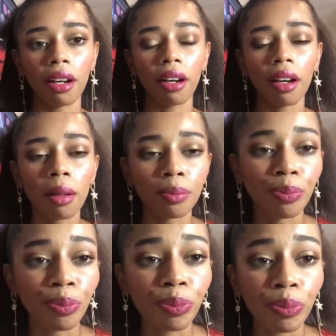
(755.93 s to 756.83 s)

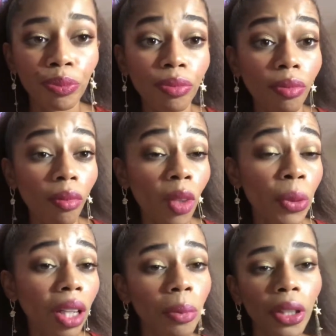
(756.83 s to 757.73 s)

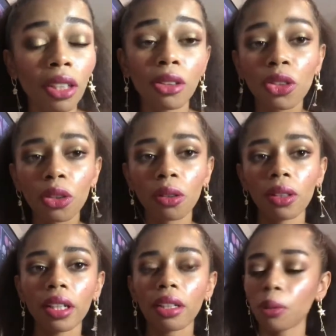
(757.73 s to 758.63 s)
We got a pretty neutral
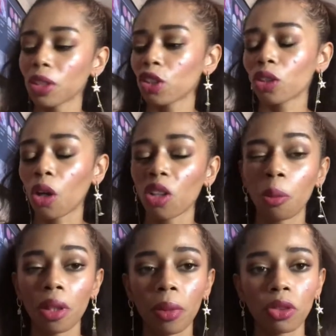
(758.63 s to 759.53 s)
look, which is all you
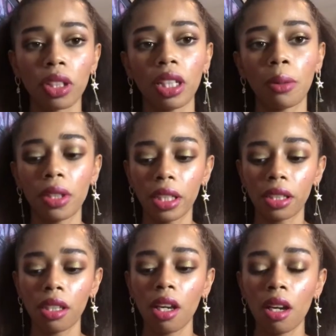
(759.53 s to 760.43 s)
pretty much want to get with
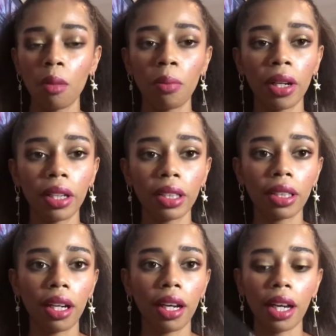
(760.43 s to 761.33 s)
this, but
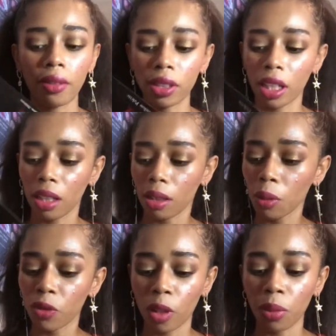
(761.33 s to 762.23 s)
I have to say, it
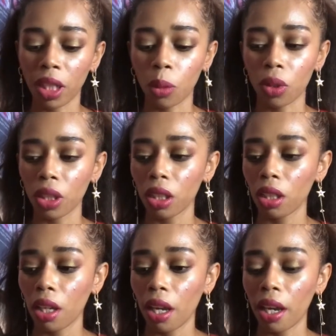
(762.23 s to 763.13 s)
was fun playing with it,
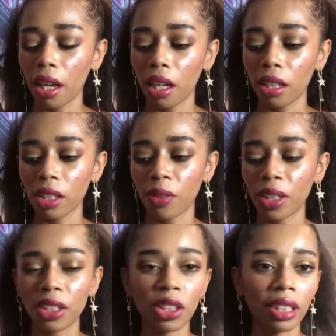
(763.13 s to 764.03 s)
and it's
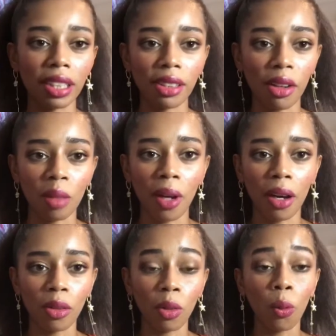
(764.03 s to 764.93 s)
fun to just sit and talk
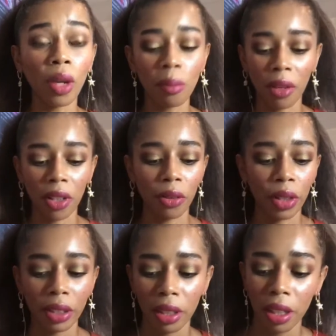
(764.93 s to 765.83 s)
about one of my
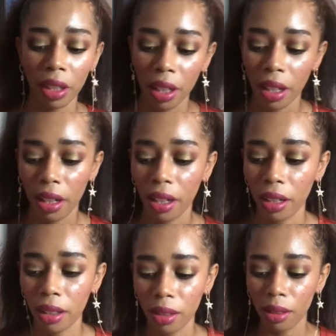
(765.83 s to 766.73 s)
favorite
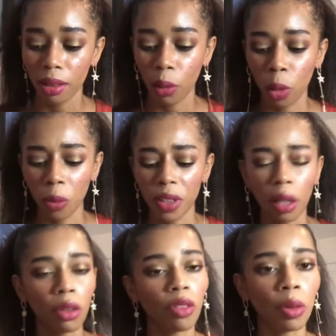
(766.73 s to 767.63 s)
horror movies. I
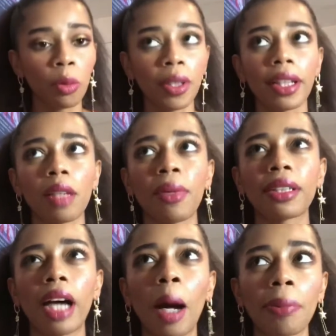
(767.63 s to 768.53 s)
don't know if it will be like in my
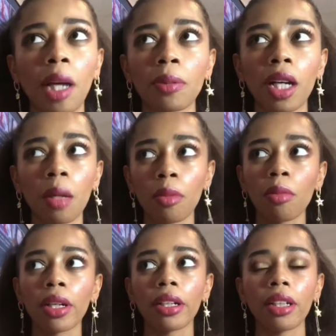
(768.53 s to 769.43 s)
top,
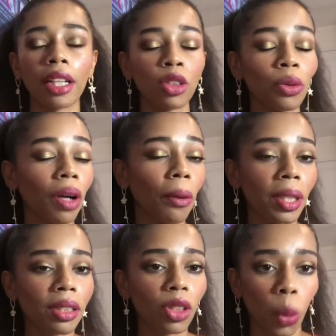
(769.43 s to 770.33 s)
but I do
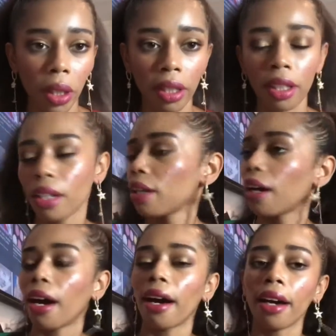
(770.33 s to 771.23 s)
always enjoy it.
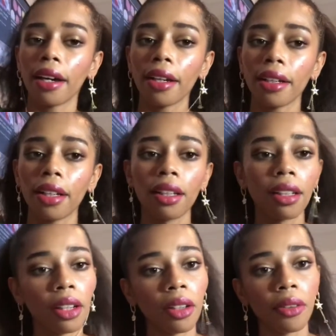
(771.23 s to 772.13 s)
I
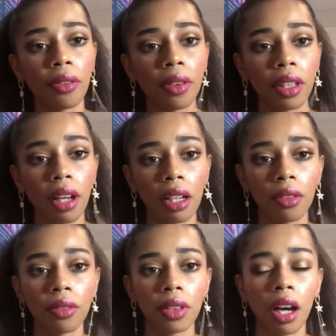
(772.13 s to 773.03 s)
love the kind
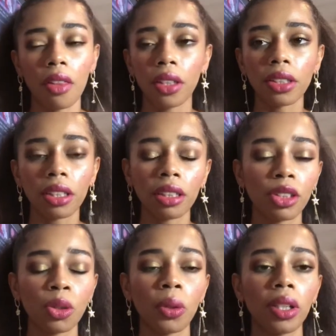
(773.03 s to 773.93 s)
of authenticness
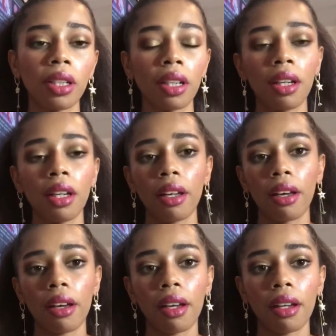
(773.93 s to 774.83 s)
to it,
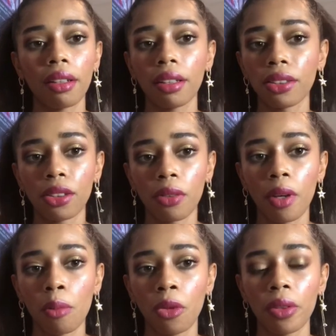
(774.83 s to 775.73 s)
and it's just a
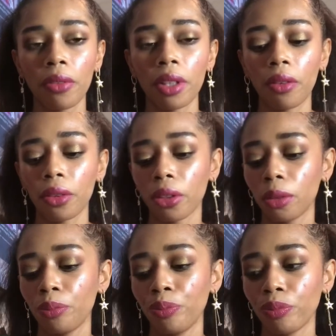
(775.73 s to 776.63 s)
fun movie. If
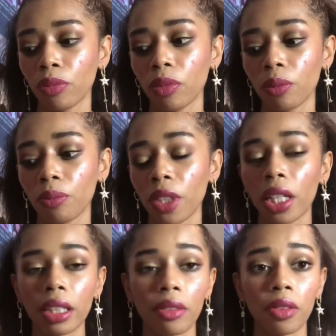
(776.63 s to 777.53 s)

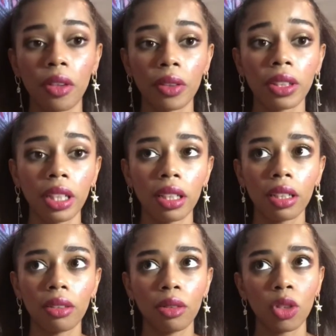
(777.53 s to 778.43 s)
you've never seen
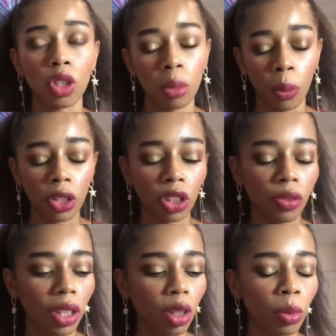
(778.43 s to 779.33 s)
it, you shouldn't be watching this
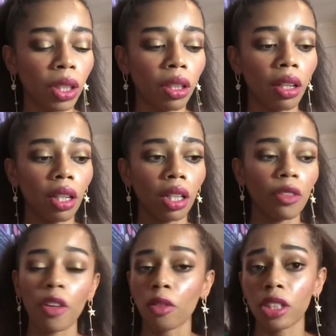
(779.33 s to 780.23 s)
video, but
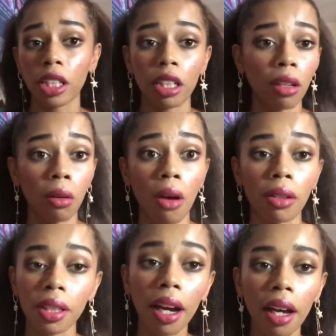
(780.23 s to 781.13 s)
if you haven't seen it in a
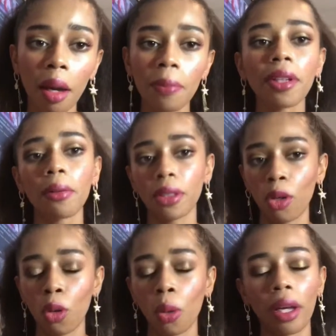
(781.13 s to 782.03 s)
long time, definitely
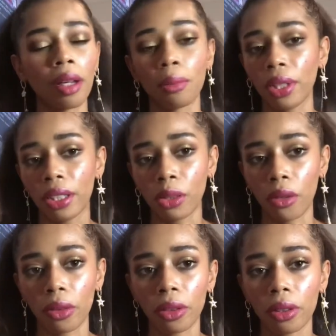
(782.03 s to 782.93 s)
go and put this
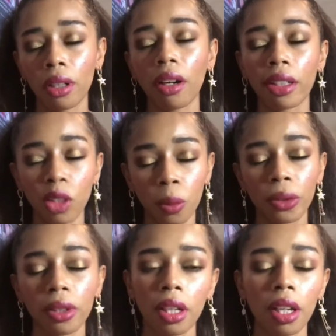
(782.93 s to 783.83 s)
on for October.